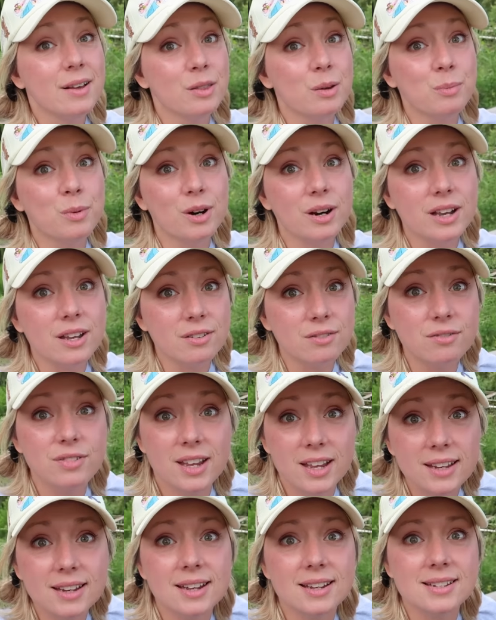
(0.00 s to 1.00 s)
the more
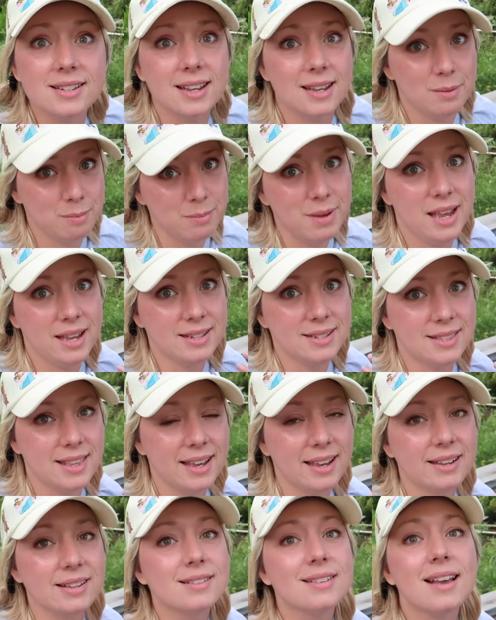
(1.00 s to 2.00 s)
convenient it makes
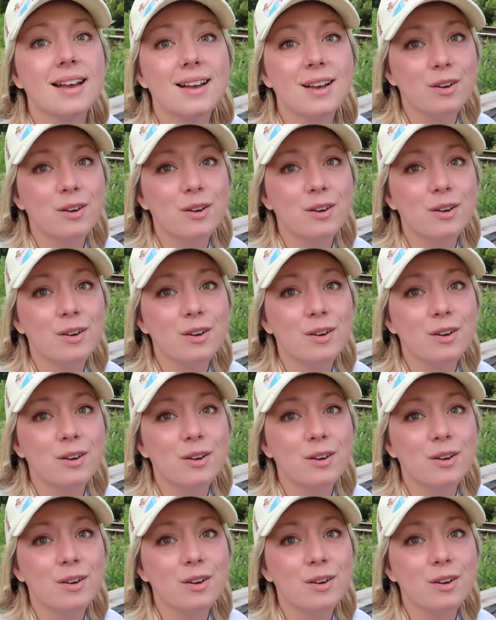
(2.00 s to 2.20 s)
things